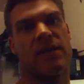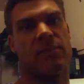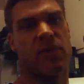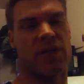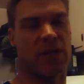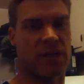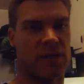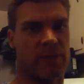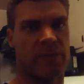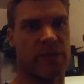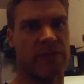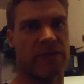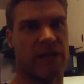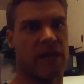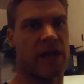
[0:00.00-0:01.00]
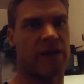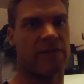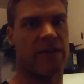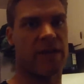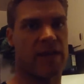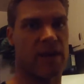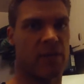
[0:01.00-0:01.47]
put a little bit of
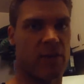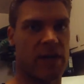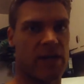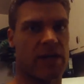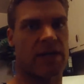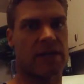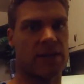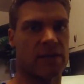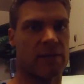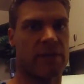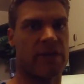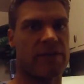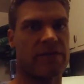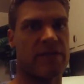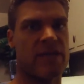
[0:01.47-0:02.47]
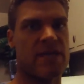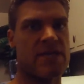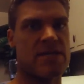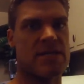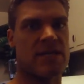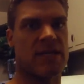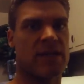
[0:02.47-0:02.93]
agave, that way I get a little bit of
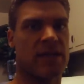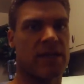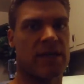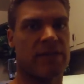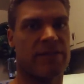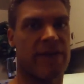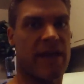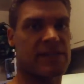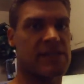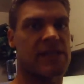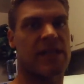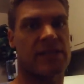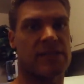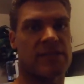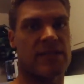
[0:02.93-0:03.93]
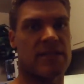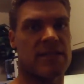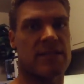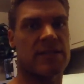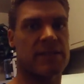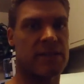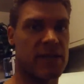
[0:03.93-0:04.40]
the
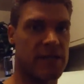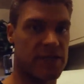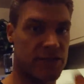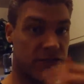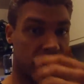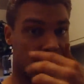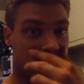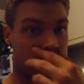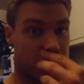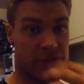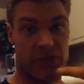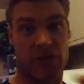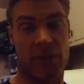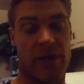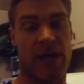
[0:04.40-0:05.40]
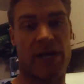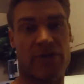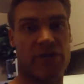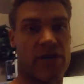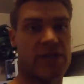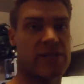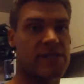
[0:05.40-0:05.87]
fast-acting sugars or
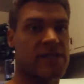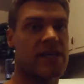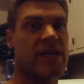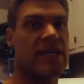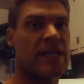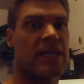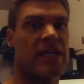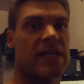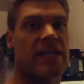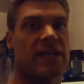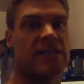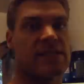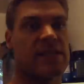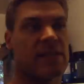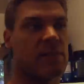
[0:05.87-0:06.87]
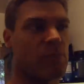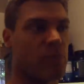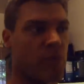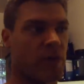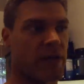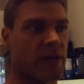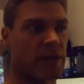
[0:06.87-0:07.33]
carbohydrates. It's gonna
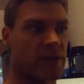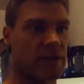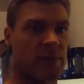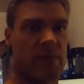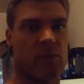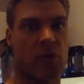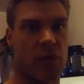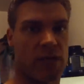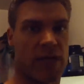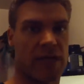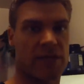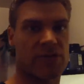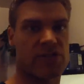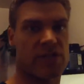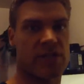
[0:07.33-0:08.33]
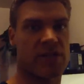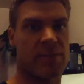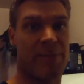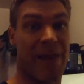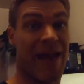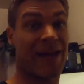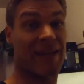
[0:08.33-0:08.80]
bring a little bit more
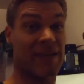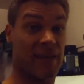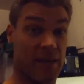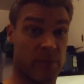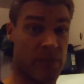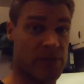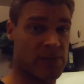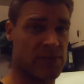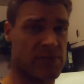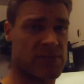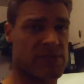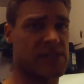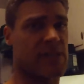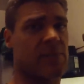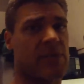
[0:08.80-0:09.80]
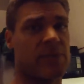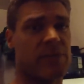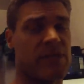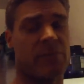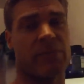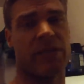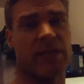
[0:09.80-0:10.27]
glycogen back into the muscles because I've been
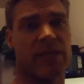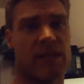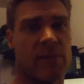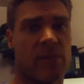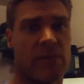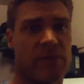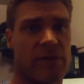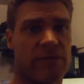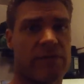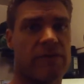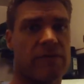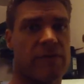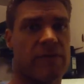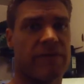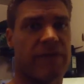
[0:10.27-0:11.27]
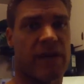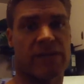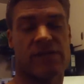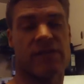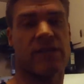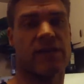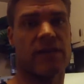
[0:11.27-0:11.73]
depleting them over the
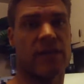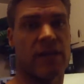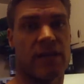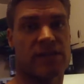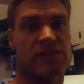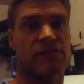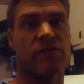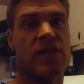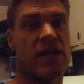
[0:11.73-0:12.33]
last few